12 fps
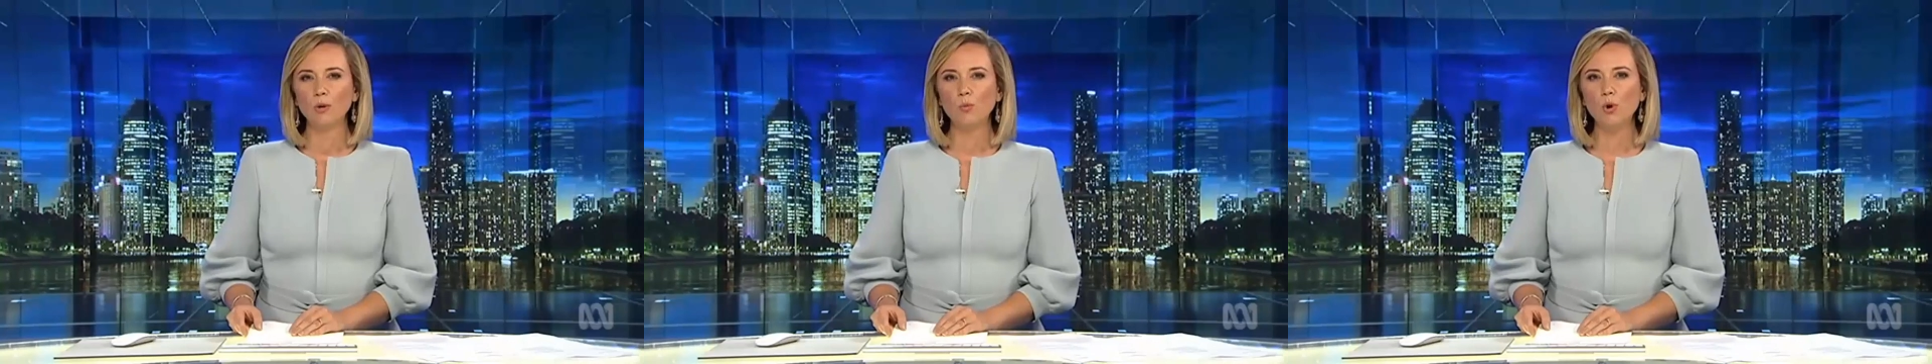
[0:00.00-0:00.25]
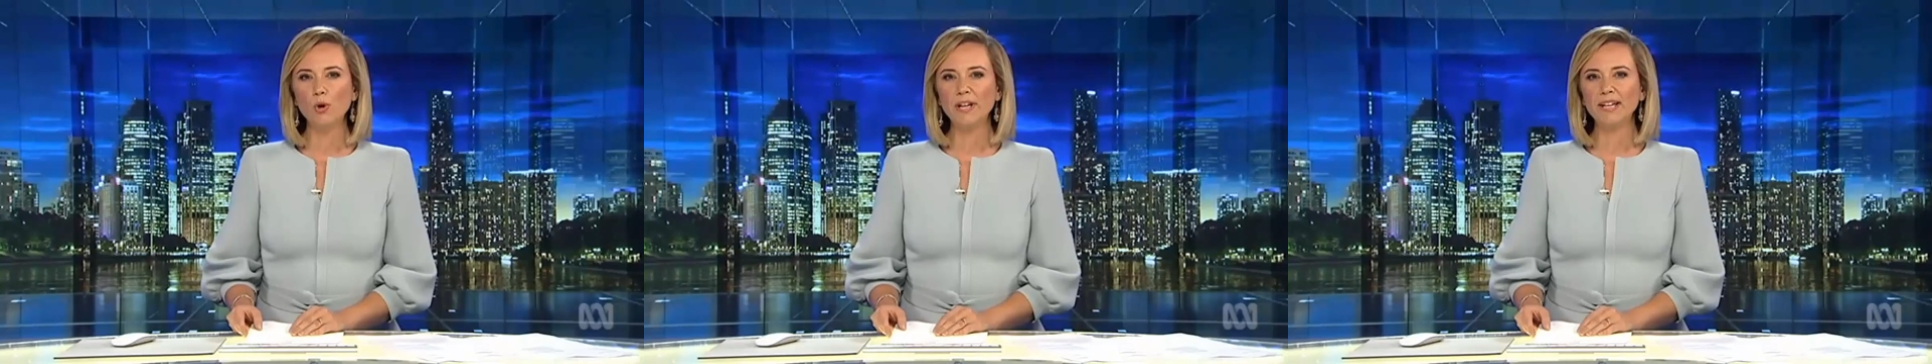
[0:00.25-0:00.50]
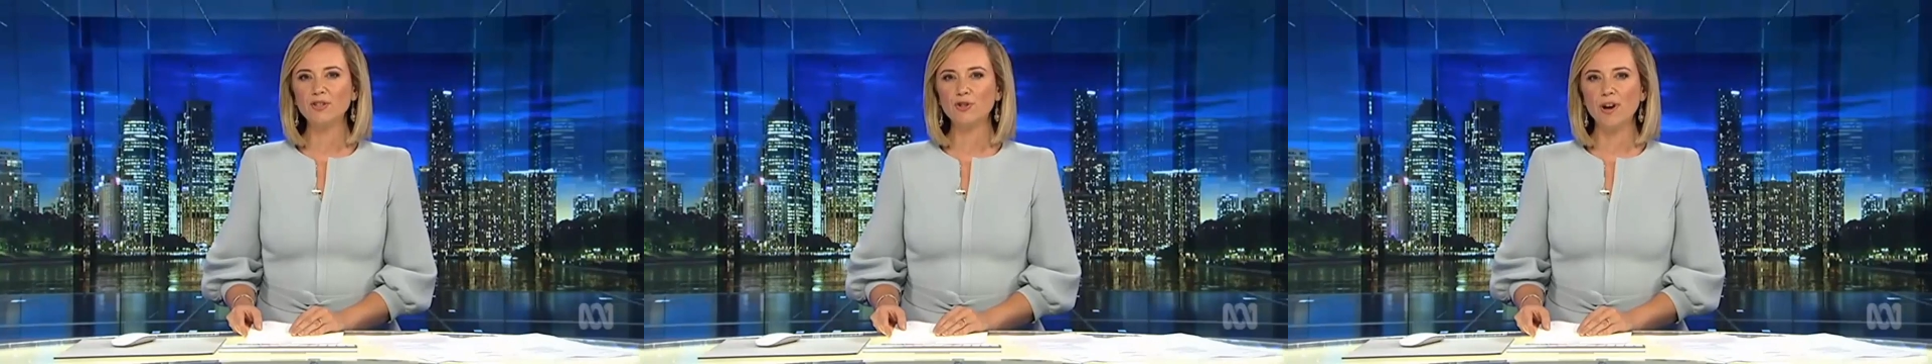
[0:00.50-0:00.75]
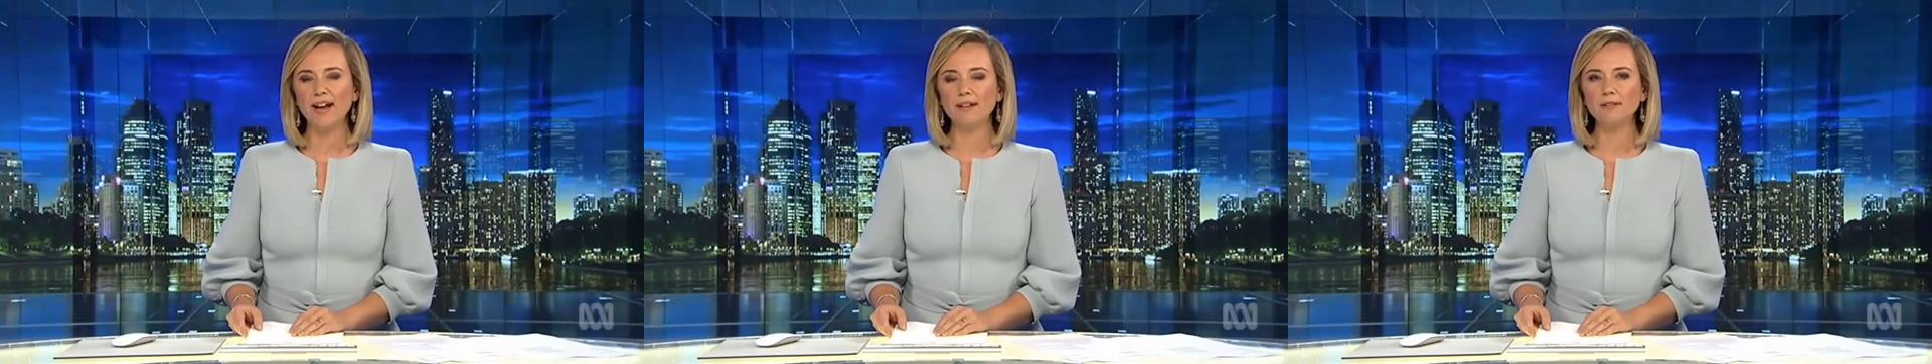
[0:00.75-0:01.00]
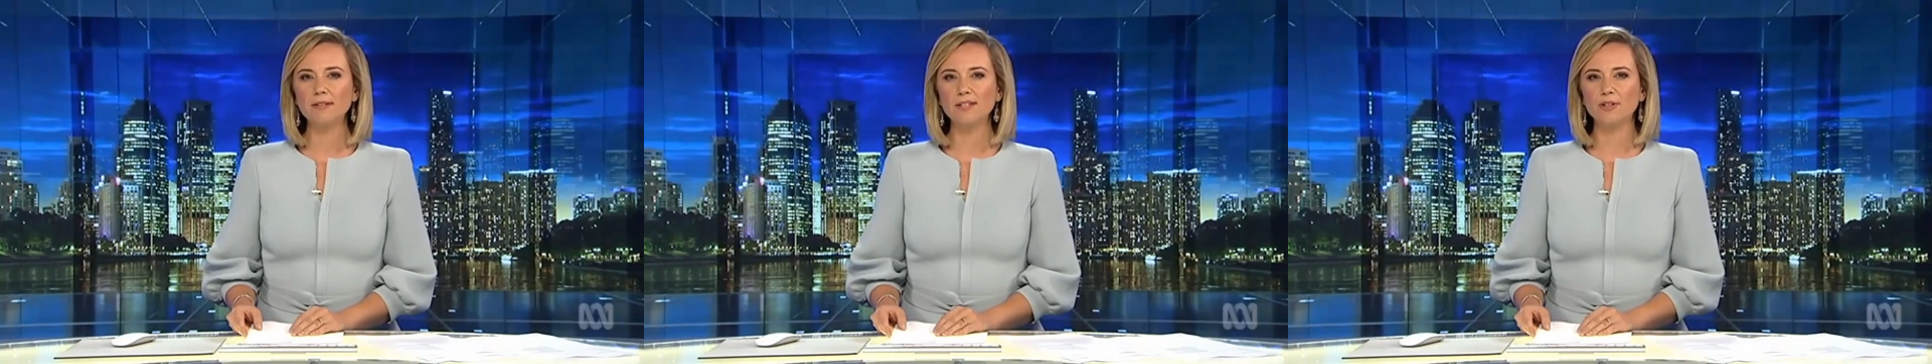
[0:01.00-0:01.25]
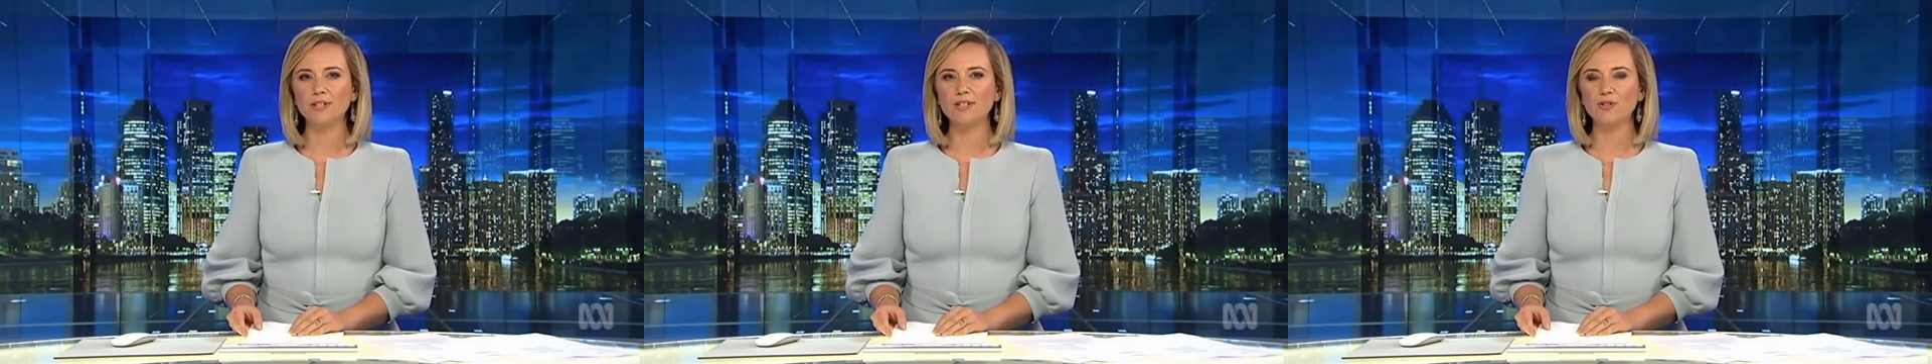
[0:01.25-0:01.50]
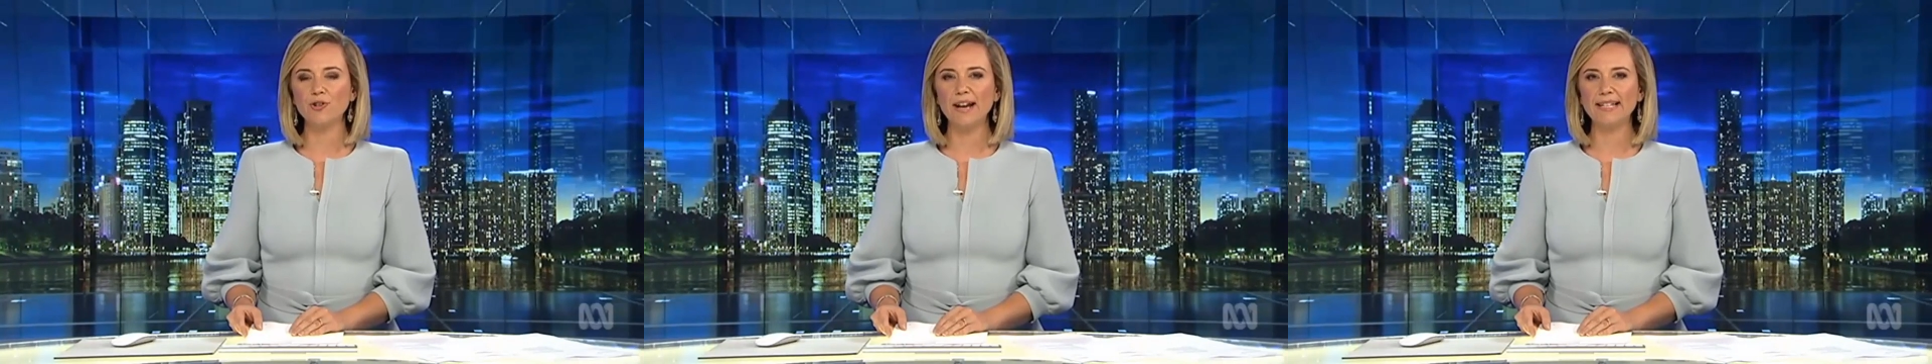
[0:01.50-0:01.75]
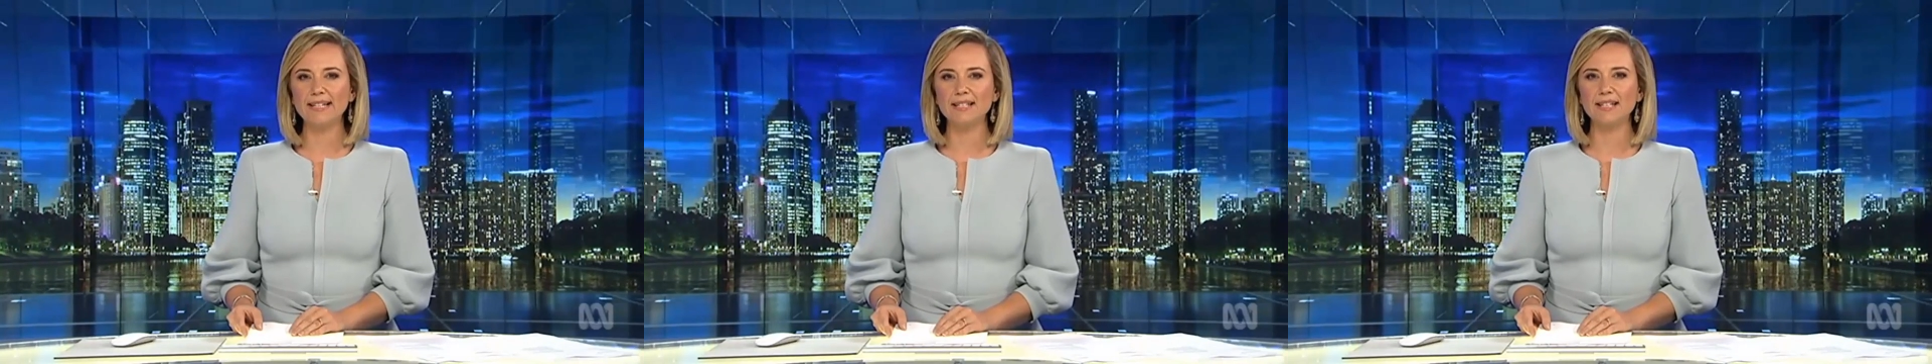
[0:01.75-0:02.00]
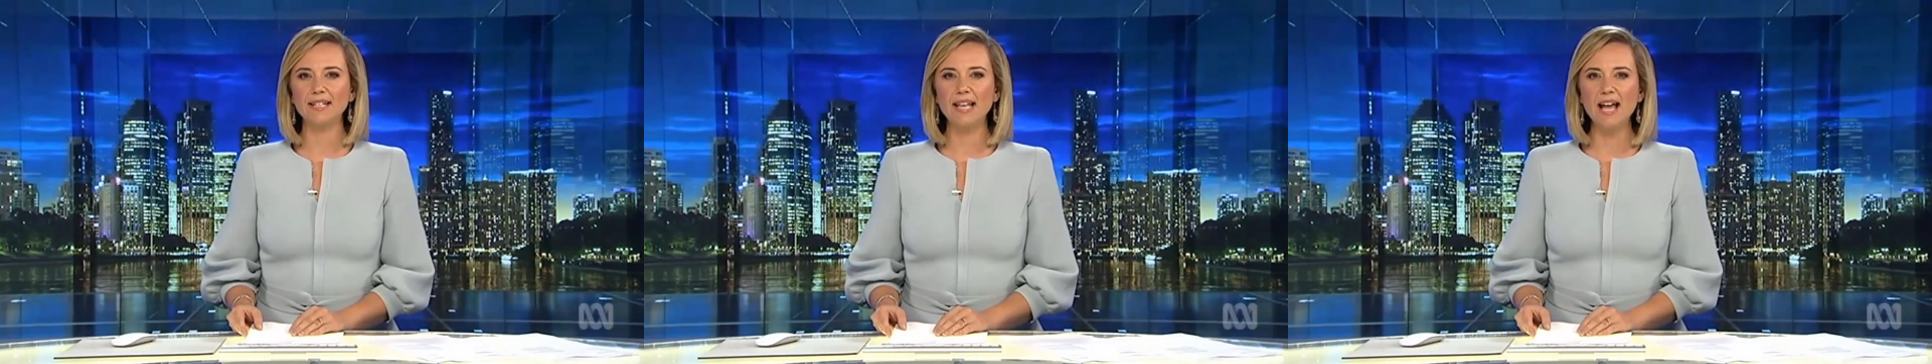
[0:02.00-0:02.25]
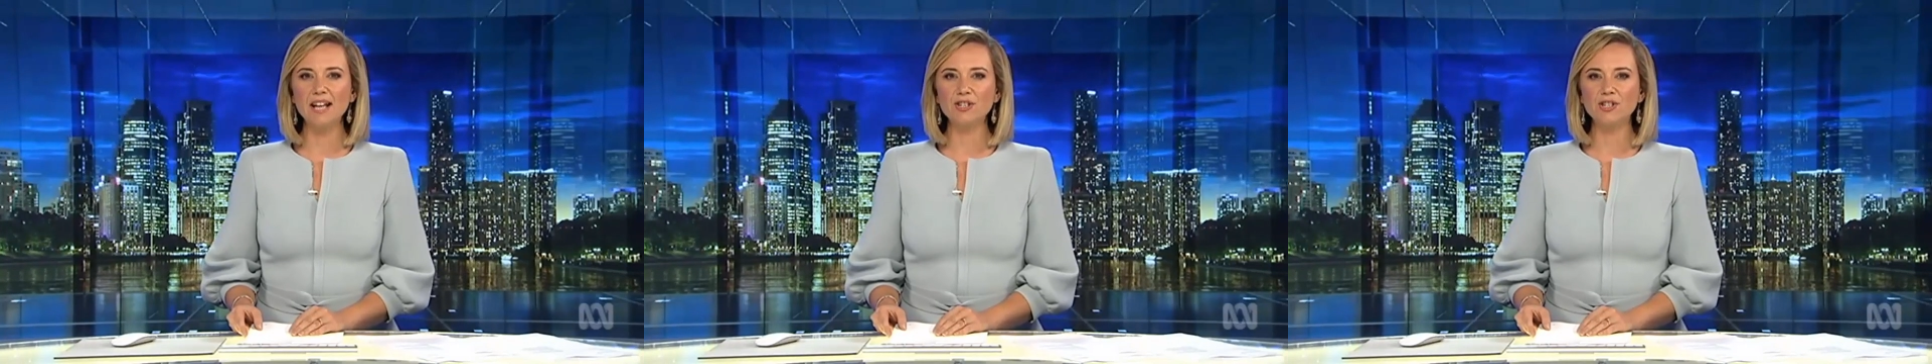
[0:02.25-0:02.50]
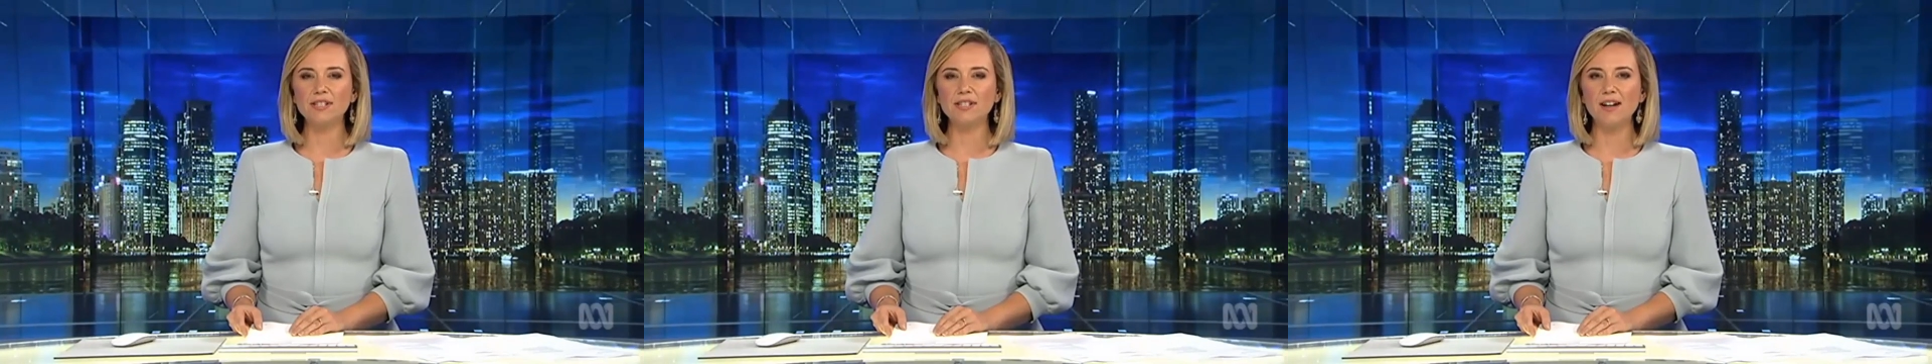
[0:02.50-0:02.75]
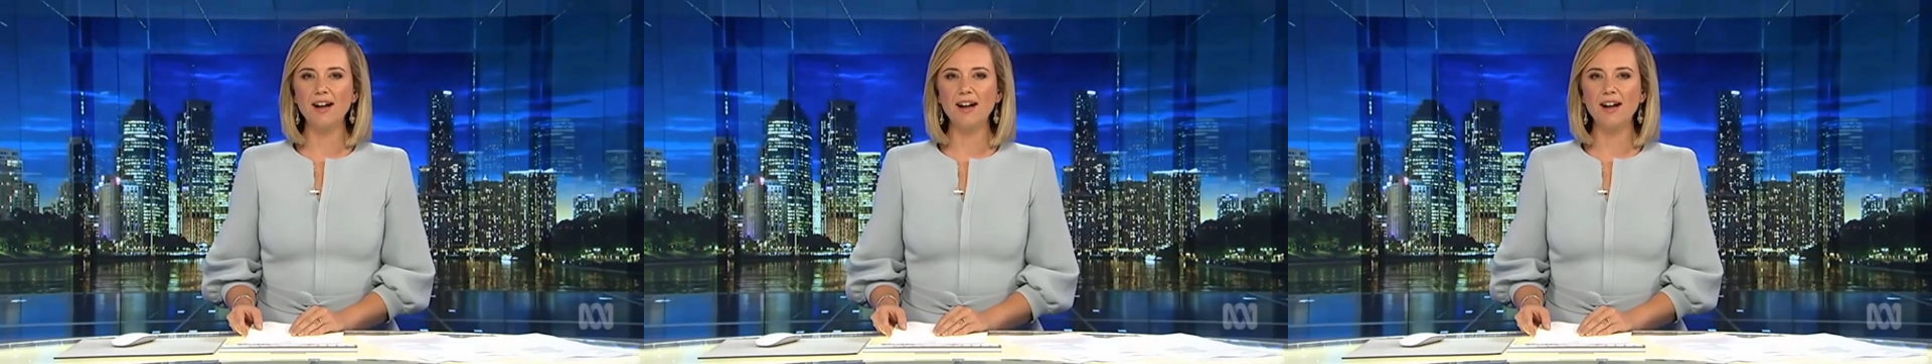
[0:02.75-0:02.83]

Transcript: Walking trails on Australia's largest